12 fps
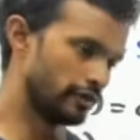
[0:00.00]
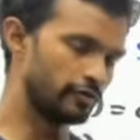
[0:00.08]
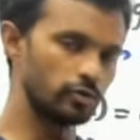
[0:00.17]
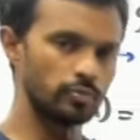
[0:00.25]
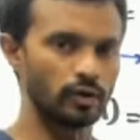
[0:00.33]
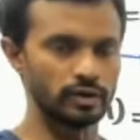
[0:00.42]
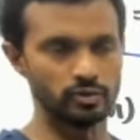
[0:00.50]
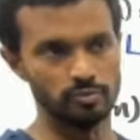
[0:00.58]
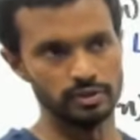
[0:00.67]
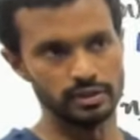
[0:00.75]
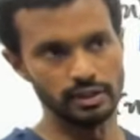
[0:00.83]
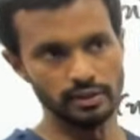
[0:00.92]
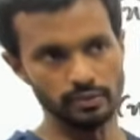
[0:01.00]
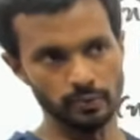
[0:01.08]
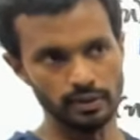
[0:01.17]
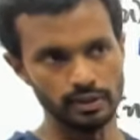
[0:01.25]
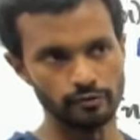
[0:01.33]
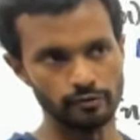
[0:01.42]
if two polynomials are
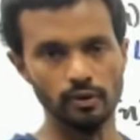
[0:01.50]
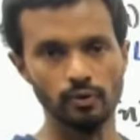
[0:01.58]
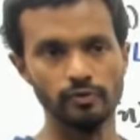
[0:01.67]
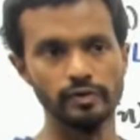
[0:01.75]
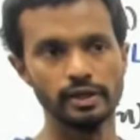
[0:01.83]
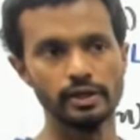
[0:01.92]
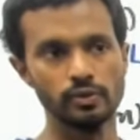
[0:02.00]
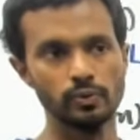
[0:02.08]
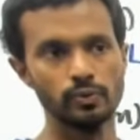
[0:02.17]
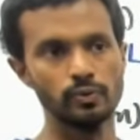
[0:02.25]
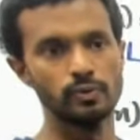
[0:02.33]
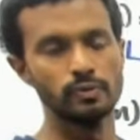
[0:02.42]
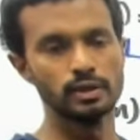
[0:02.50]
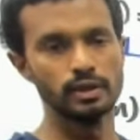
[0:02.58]
equal, the following two